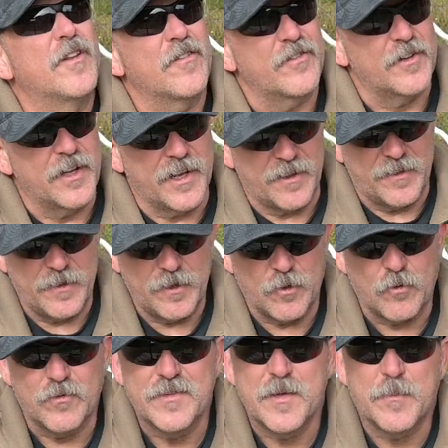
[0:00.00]
this length
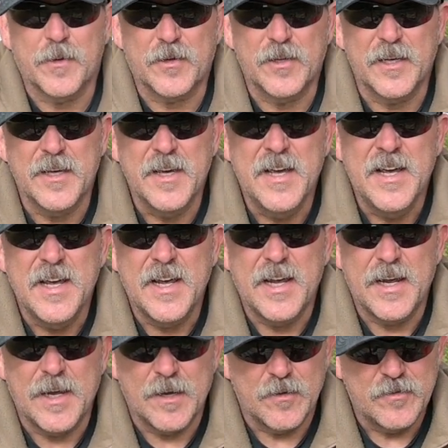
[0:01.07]
here typically,
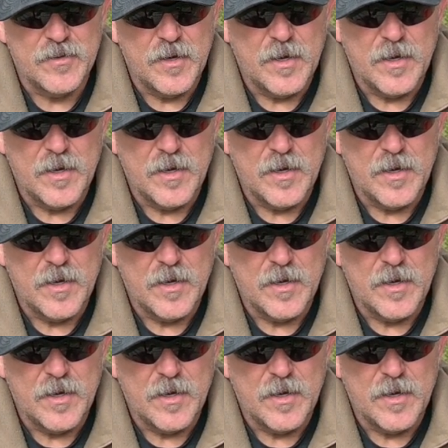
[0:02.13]
and